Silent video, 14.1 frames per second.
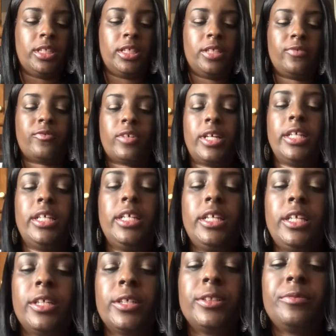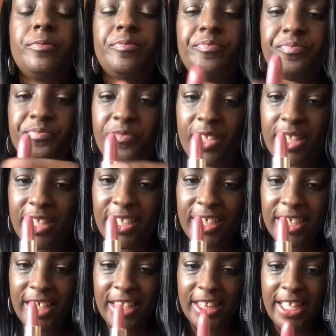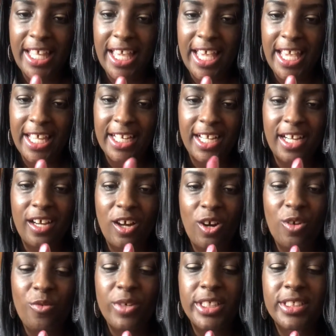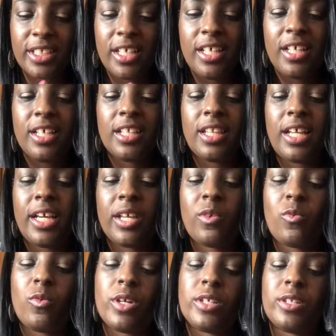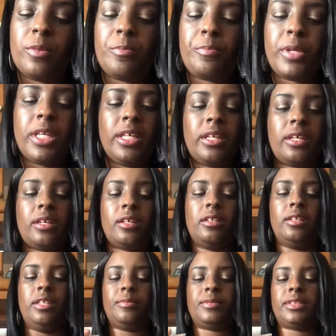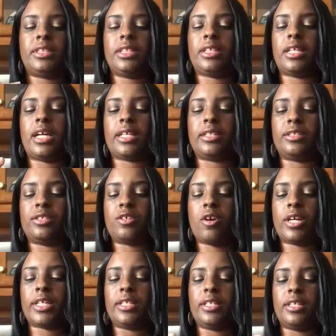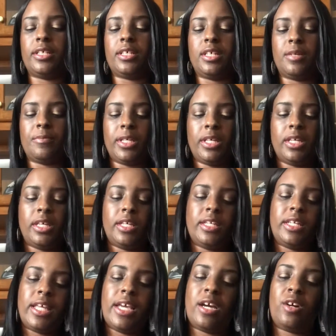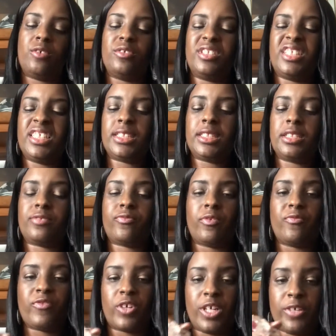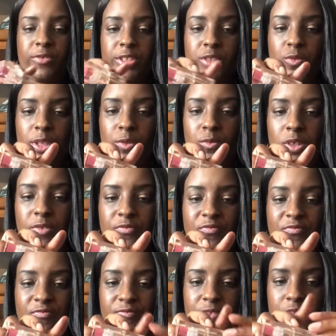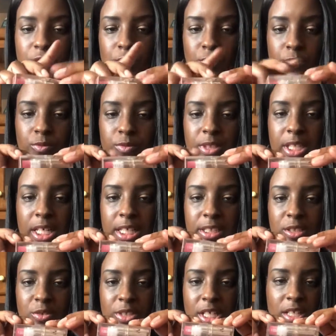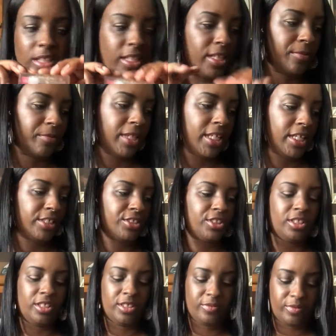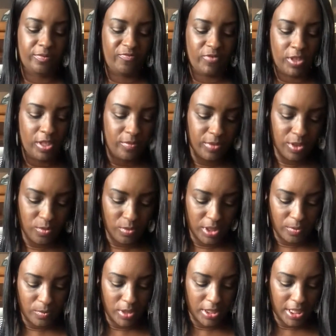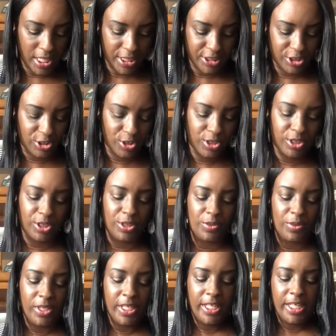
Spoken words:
love right here. Look at that. I always like wearing the pink lipstick. I can darken it up. Now, this is from Forever 21 too. Now, I know y'all like, man, she loves some Forever 21. I sure do.